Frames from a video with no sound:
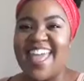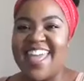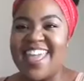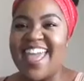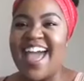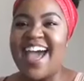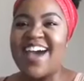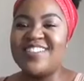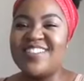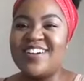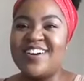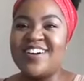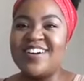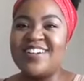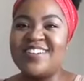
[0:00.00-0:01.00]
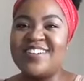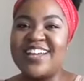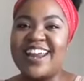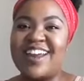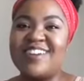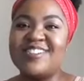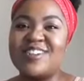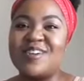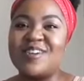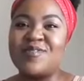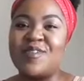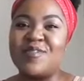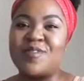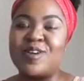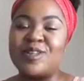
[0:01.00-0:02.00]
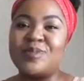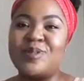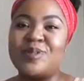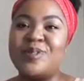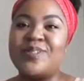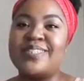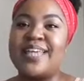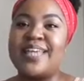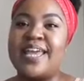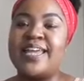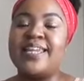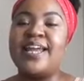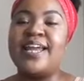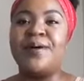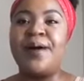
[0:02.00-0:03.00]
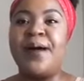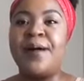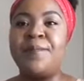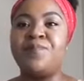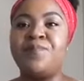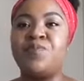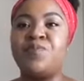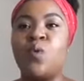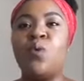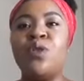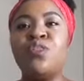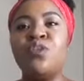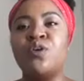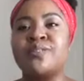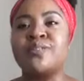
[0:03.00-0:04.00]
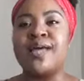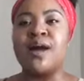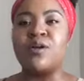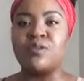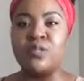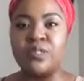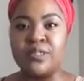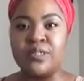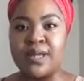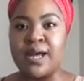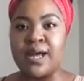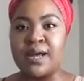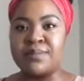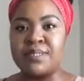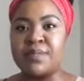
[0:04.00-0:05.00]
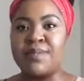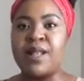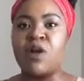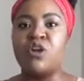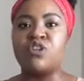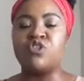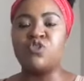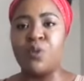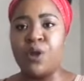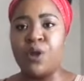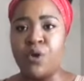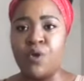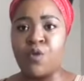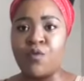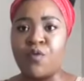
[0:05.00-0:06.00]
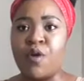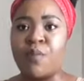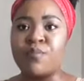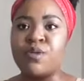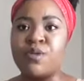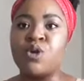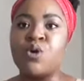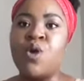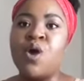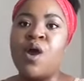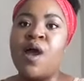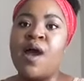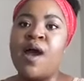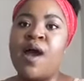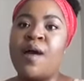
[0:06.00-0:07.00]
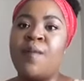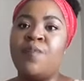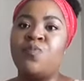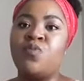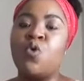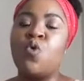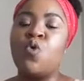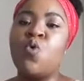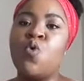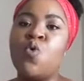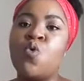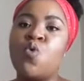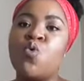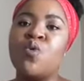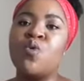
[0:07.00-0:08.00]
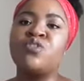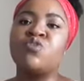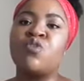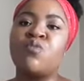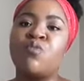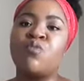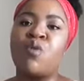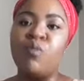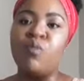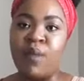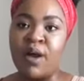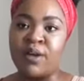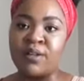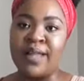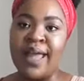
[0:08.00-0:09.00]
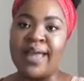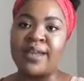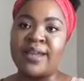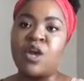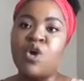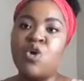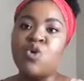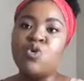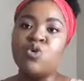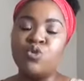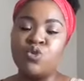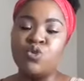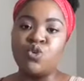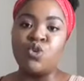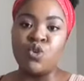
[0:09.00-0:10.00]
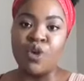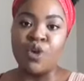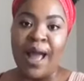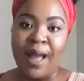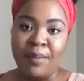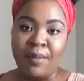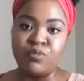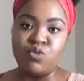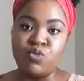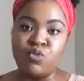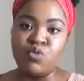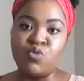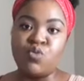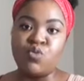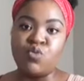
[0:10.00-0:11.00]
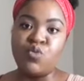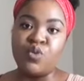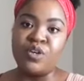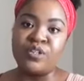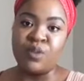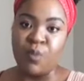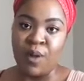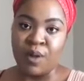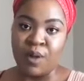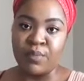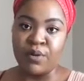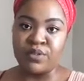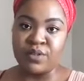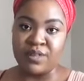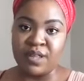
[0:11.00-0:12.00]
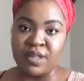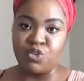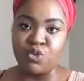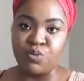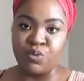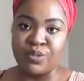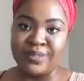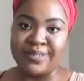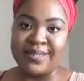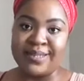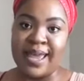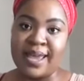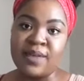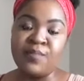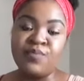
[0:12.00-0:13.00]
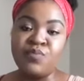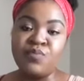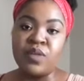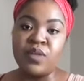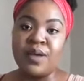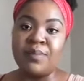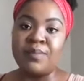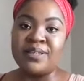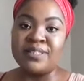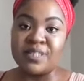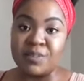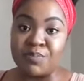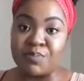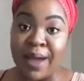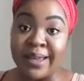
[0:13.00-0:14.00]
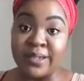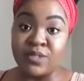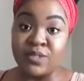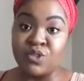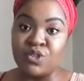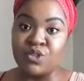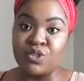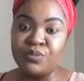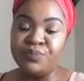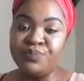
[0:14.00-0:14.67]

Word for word: yeah, on the, uh, on the grounds of, of gospel music, say. Now, um, with your sound, um, uh, Mr. Mahlangu, I just want to know from you, um, who who is your role model and who do you look up to? Who who is the one person that you would say um, inspires you?